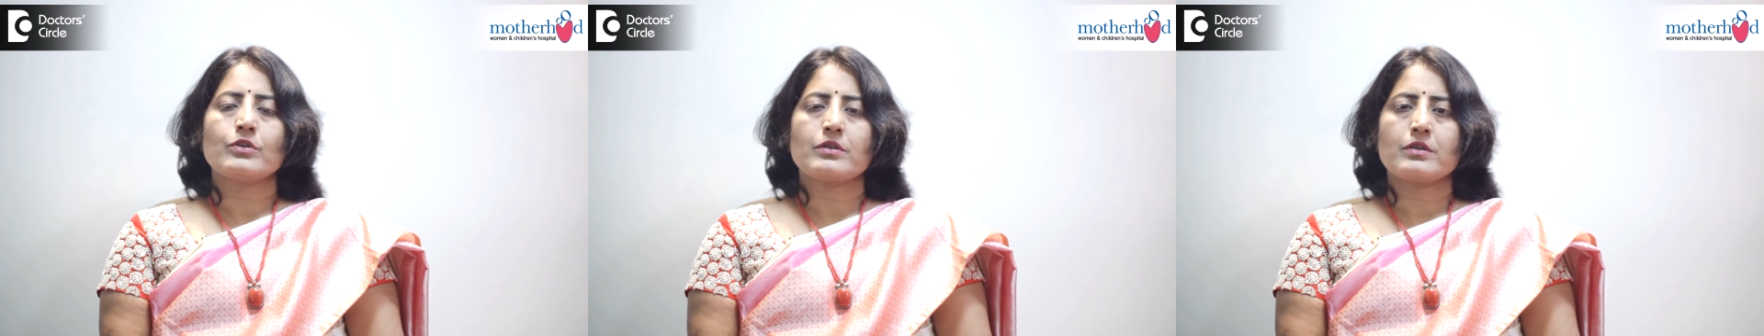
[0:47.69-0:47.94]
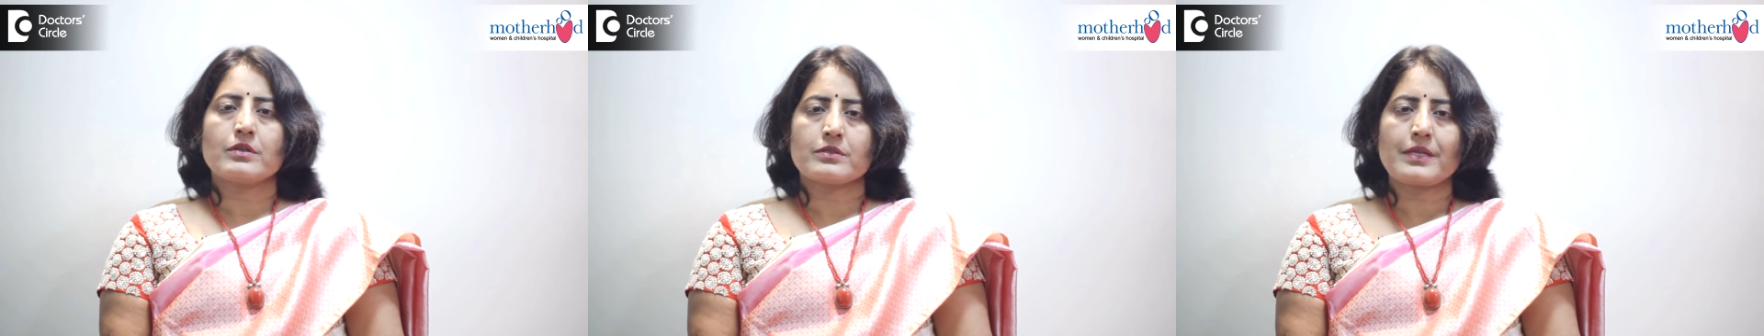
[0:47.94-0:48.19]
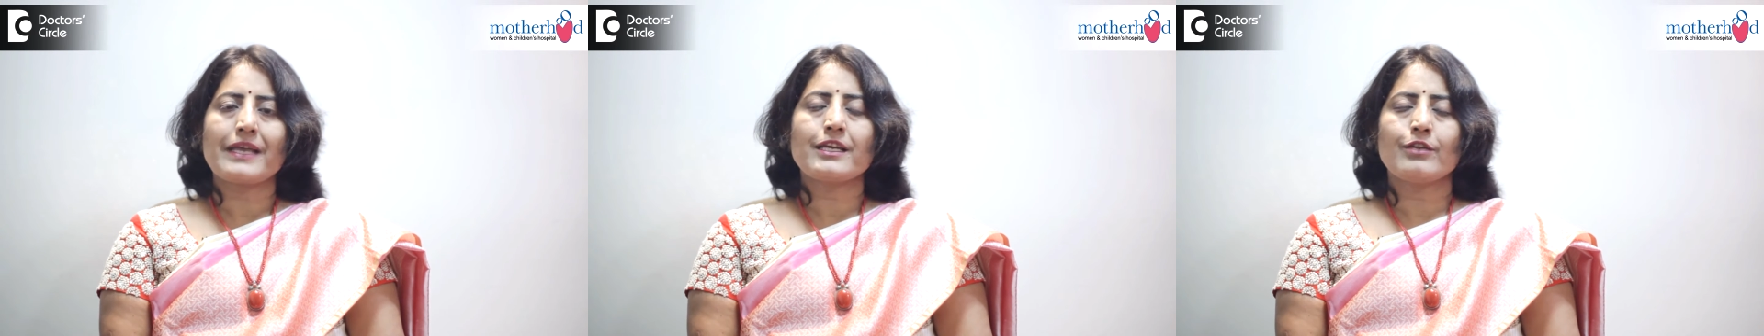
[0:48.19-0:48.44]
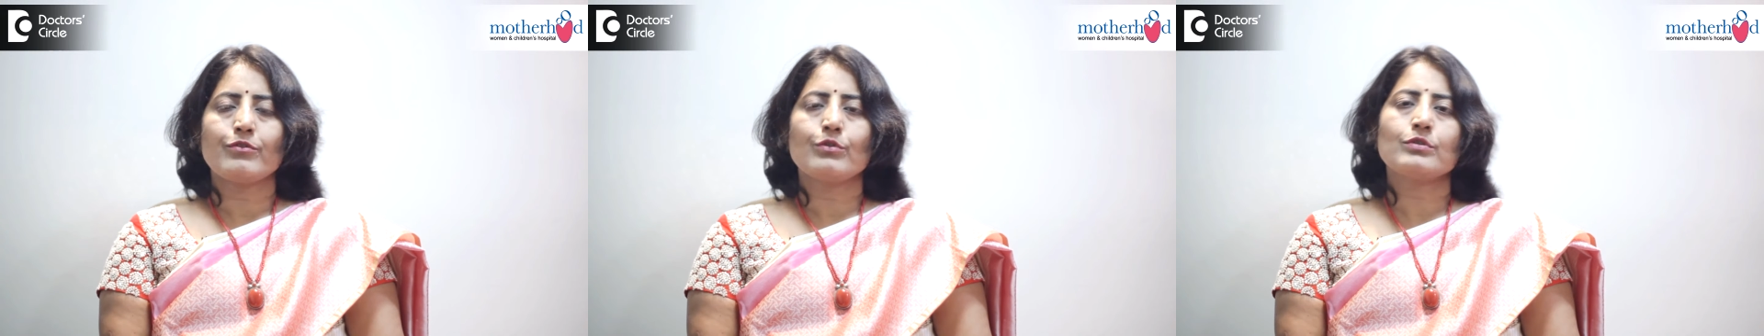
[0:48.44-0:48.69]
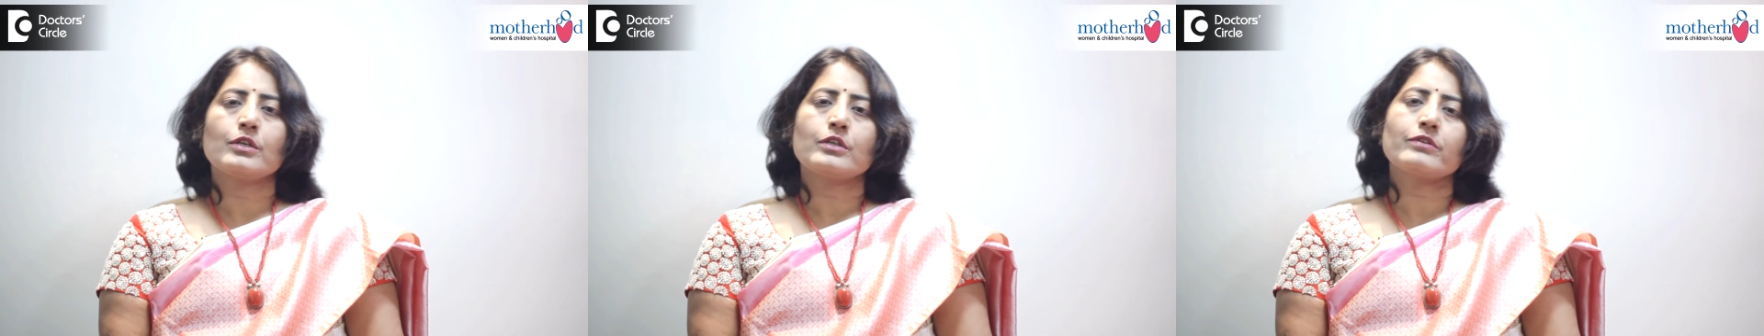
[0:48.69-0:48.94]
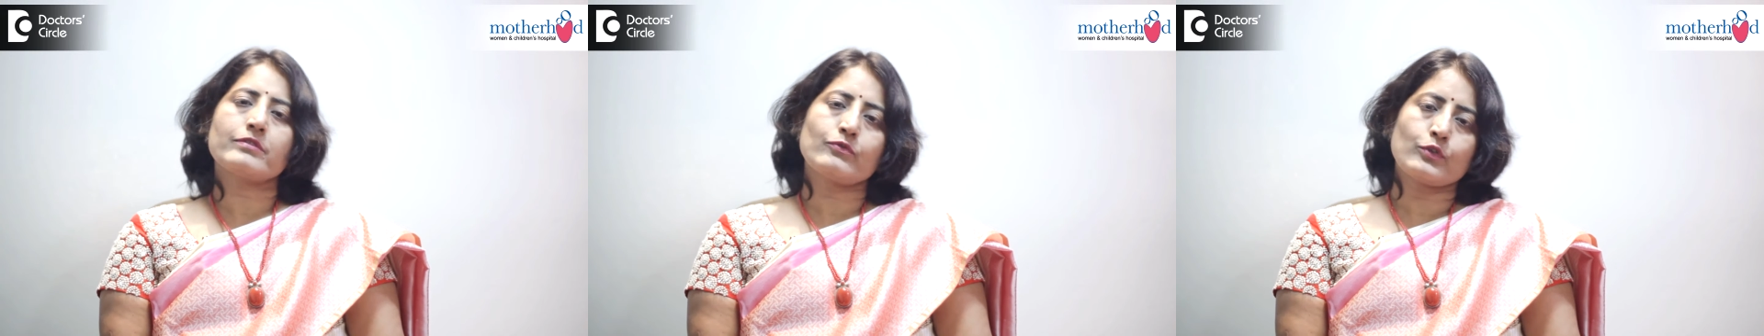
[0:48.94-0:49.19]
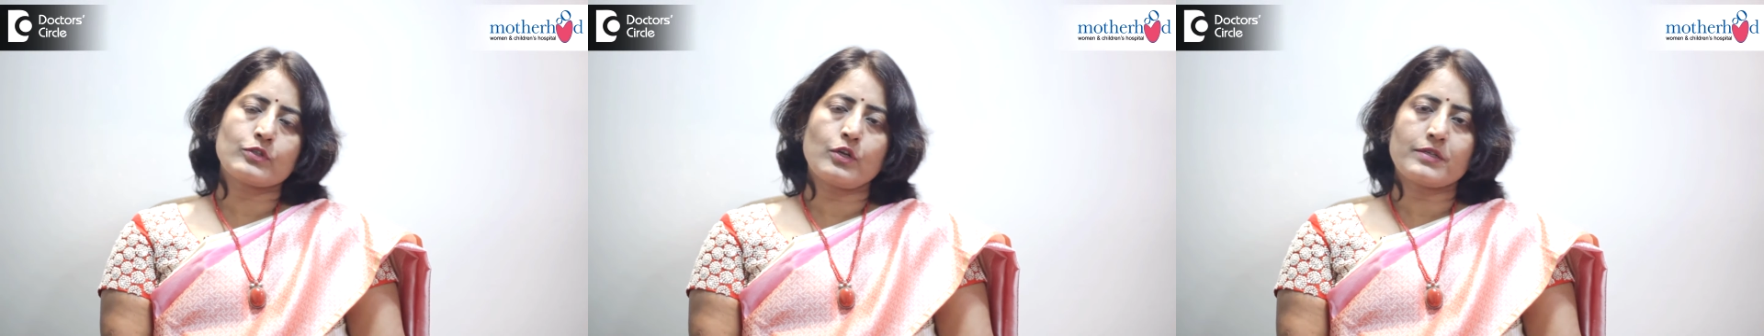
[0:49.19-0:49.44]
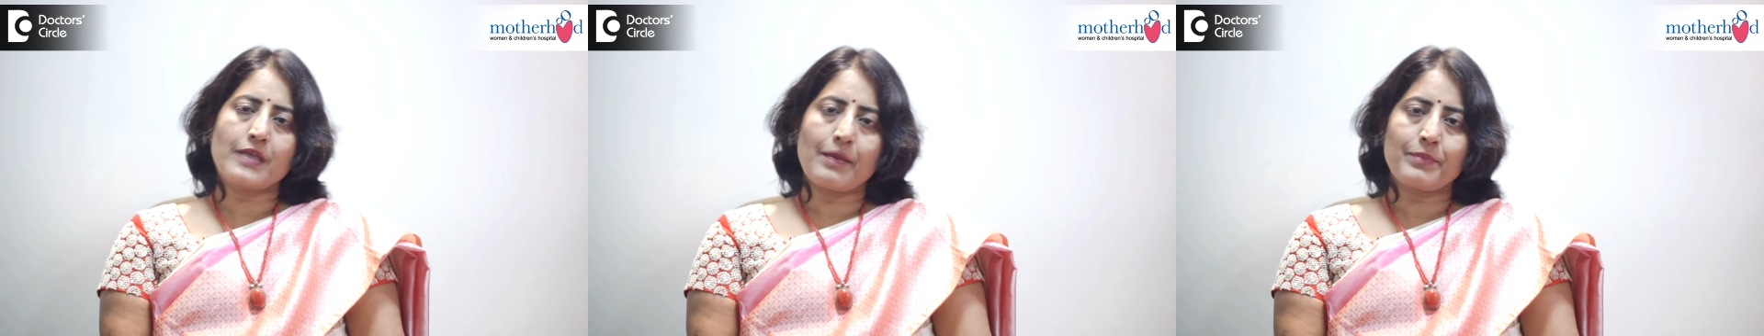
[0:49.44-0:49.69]
your cycle flow that was
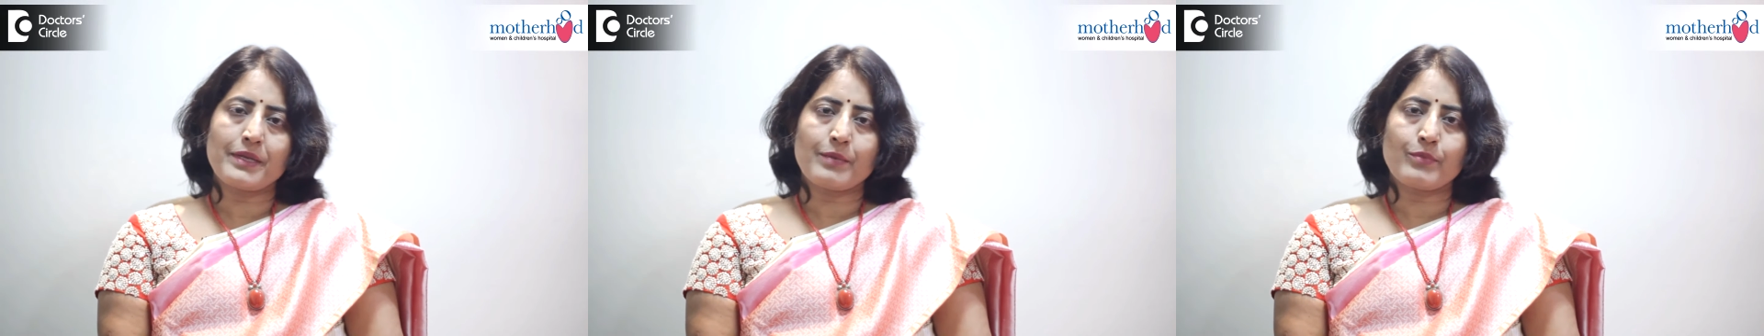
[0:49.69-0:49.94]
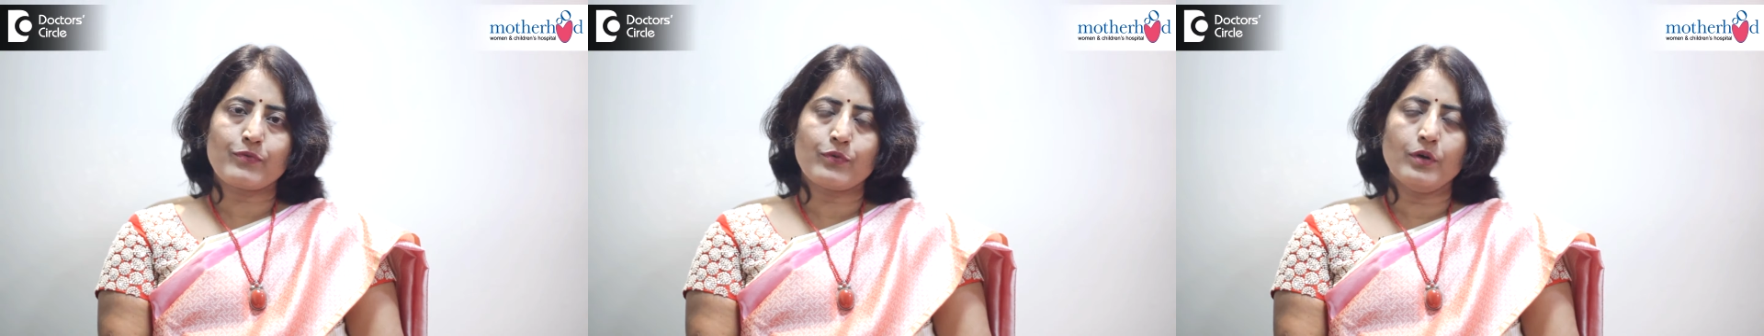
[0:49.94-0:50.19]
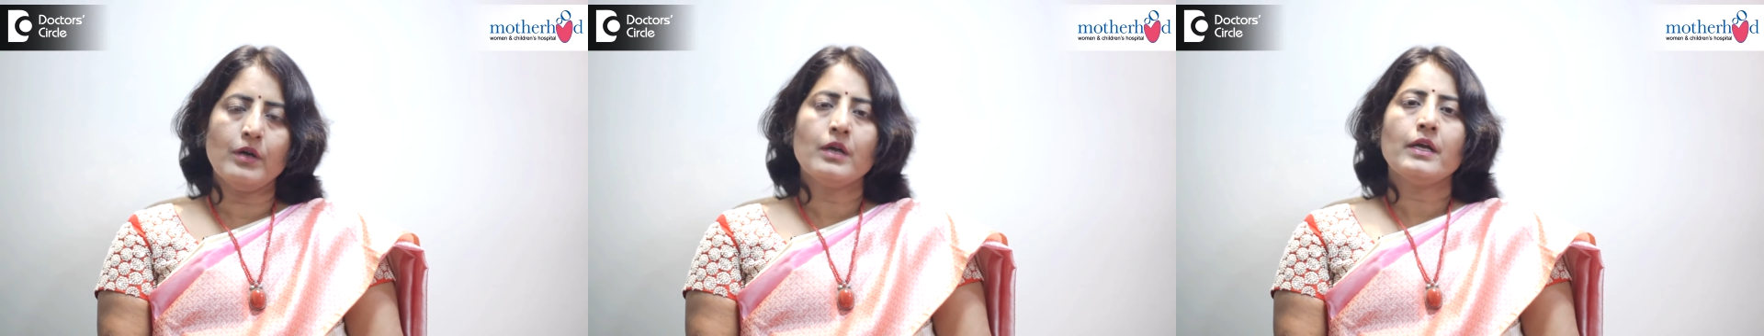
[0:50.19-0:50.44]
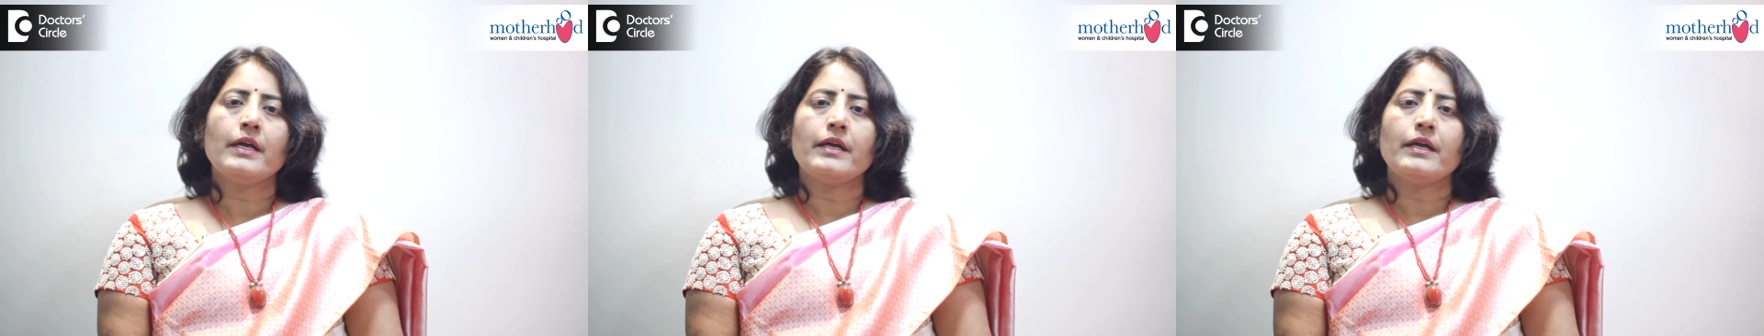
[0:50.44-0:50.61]
not happening before,